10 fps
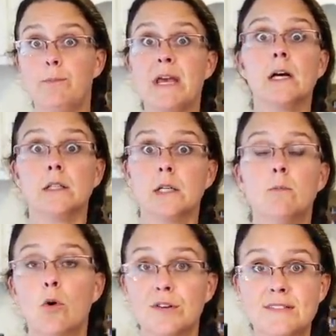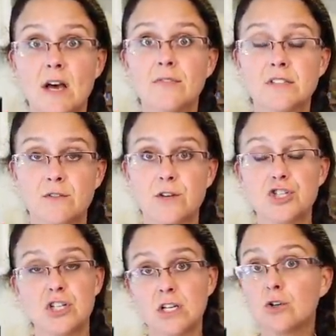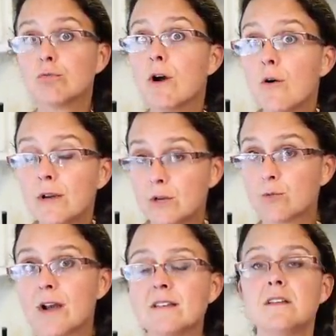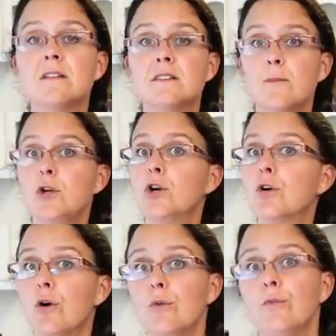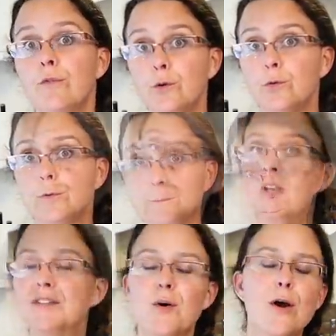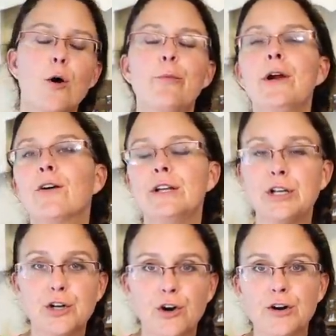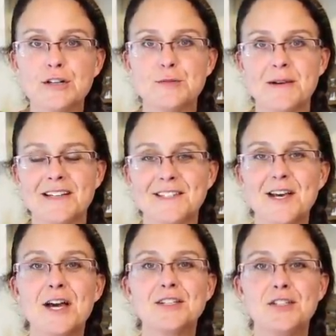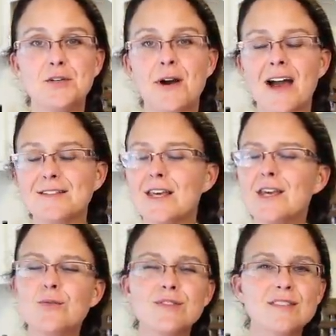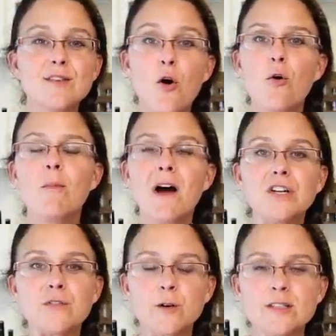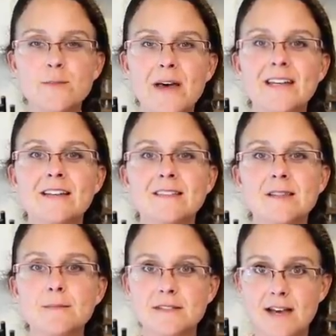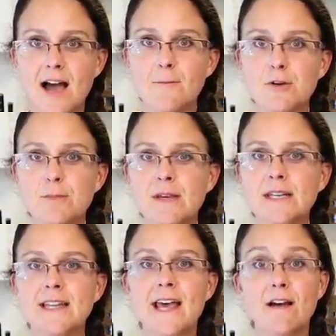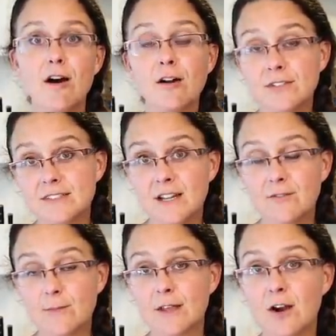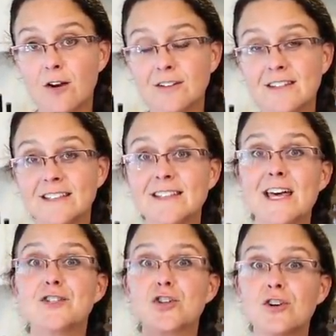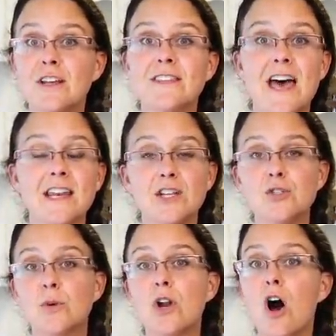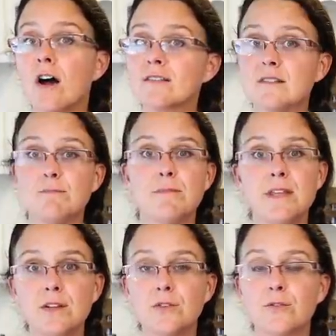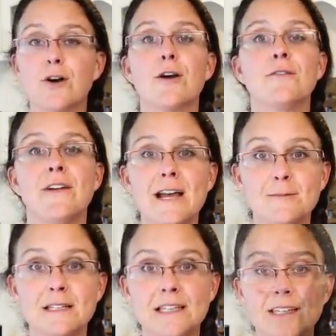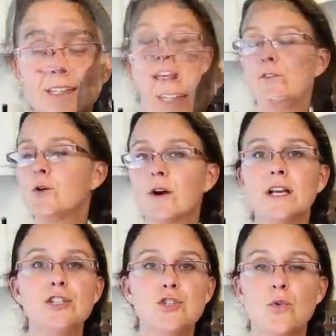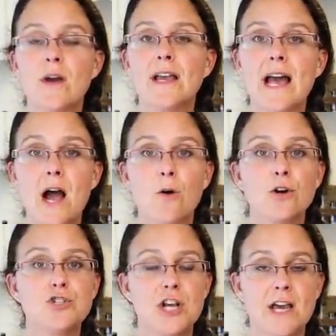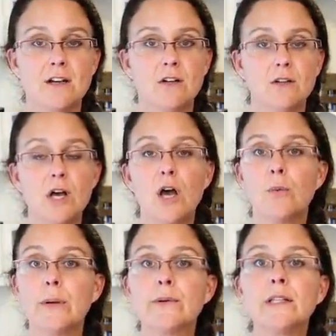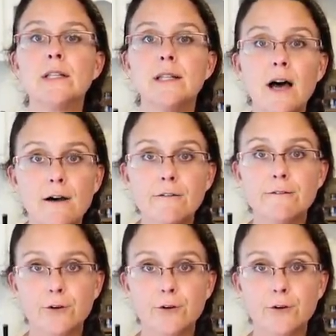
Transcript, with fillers: being a little more self-sufficient and growing and raising some of your own food. So I hope we are an encouragement to you guys. Thank you so much for spending some time with me today, harvesting from the garden and then turning that into an awesome meal for our family. If you are enjoying our channel, we would love